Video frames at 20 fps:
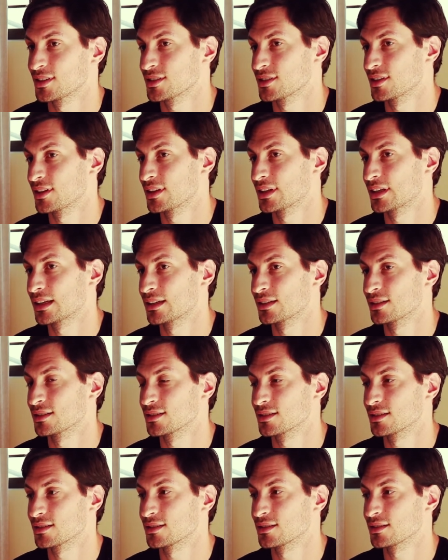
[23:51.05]
So I think
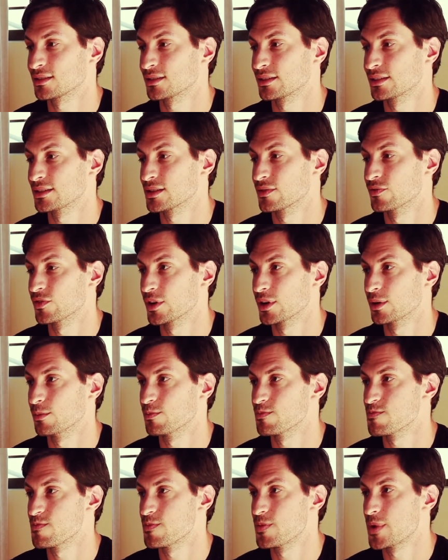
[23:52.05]
it's it's a very
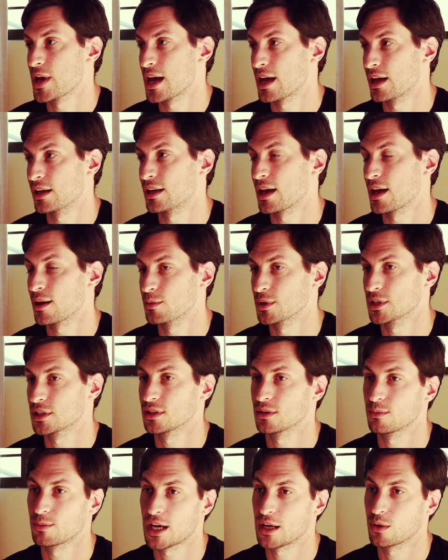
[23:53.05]
bad habit
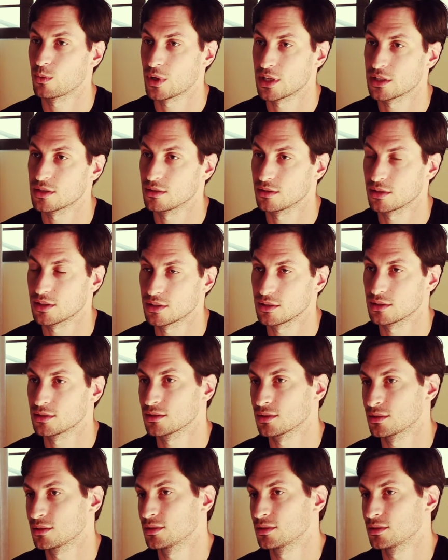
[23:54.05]
and a bad way to look at it.